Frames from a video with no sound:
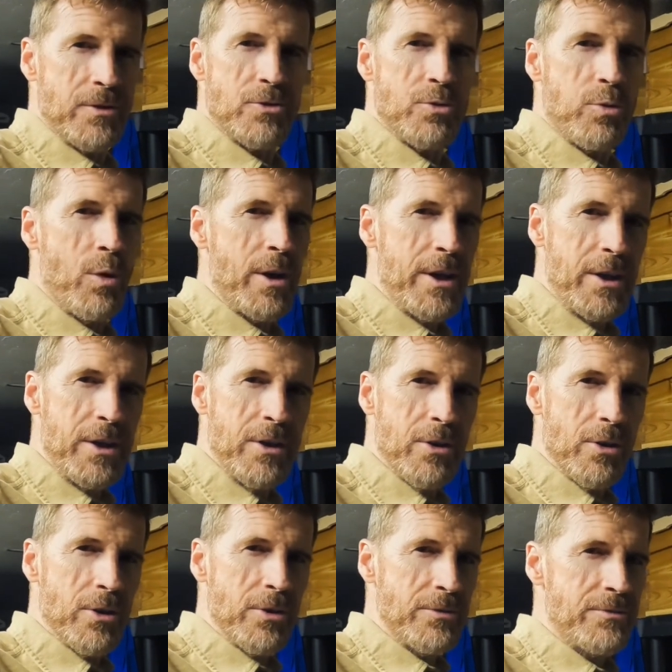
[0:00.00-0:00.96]
20
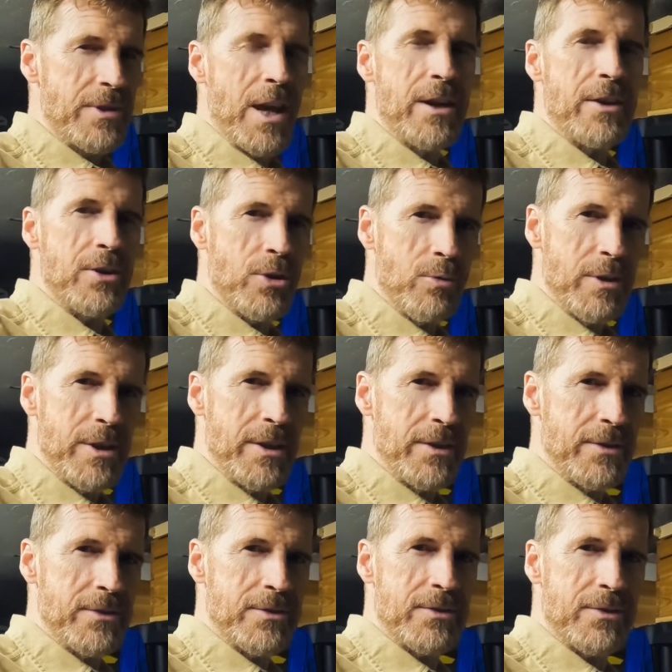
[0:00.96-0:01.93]
or 10
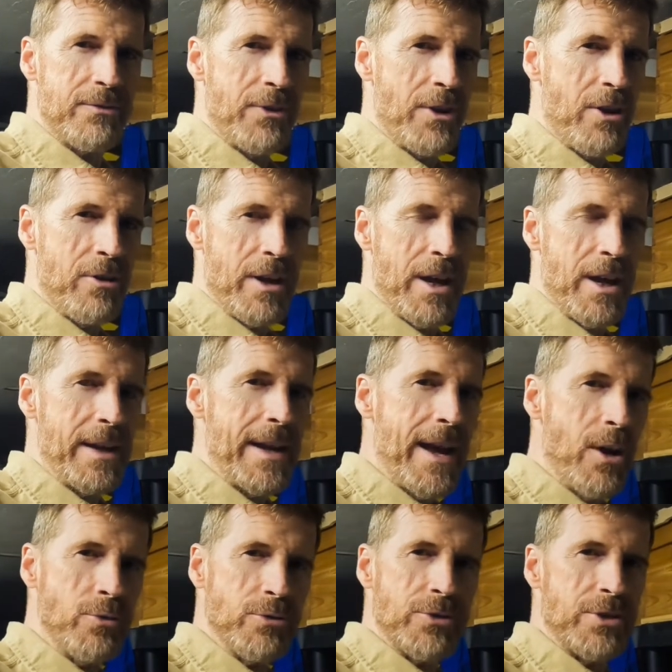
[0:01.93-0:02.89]
degrees Fahrenheit
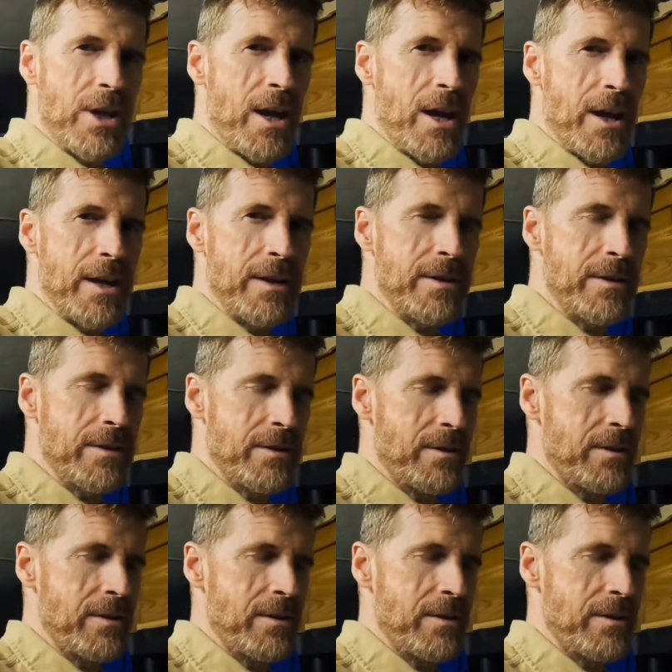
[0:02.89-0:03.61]
outside.